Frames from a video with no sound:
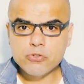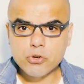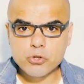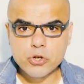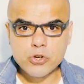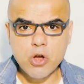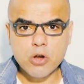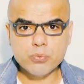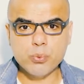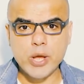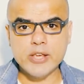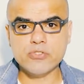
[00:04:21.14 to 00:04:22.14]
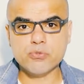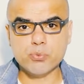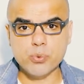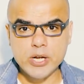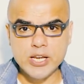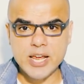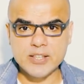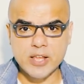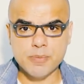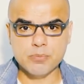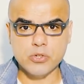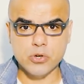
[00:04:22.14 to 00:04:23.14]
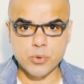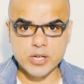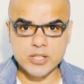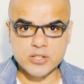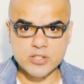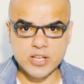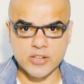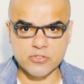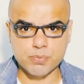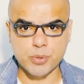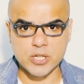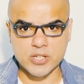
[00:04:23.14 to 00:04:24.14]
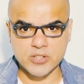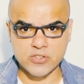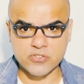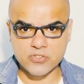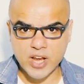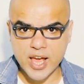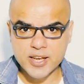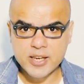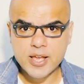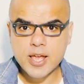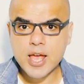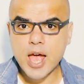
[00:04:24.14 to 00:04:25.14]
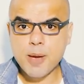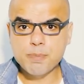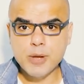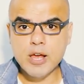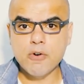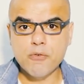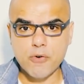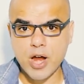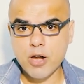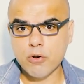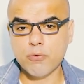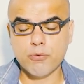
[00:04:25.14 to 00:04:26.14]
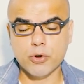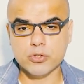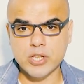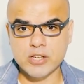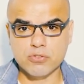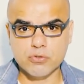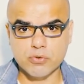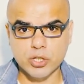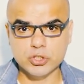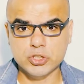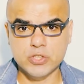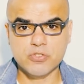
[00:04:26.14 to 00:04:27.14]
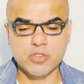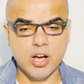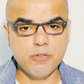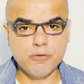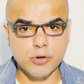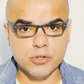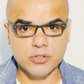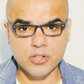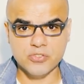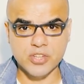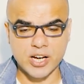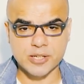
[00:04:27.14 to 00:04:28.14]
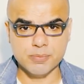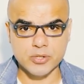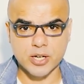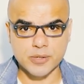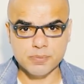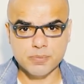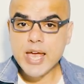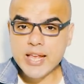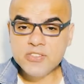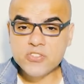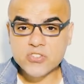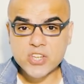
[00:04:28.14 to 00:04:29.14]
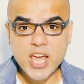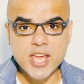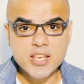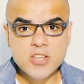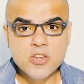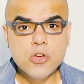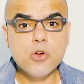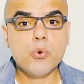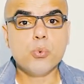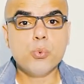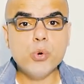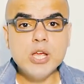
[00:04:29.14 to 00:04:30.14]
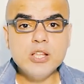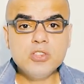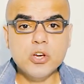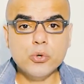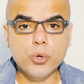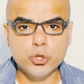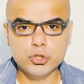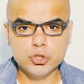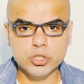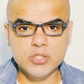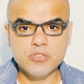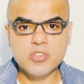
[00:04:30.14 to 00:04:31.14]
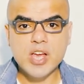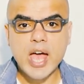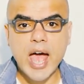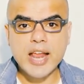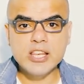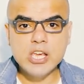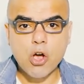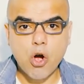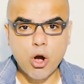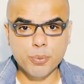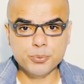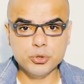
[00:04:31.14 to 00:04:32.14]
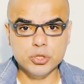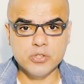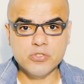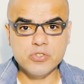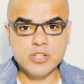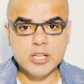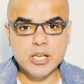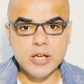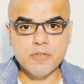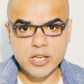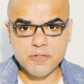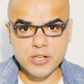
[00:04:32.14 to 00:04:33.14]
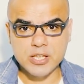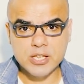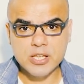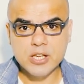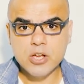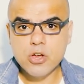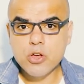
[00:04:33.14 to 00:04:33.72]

So do not waste reading them during the test, but understand and be aware of what the instructions are for this item type. Instead, read the questions and the options given.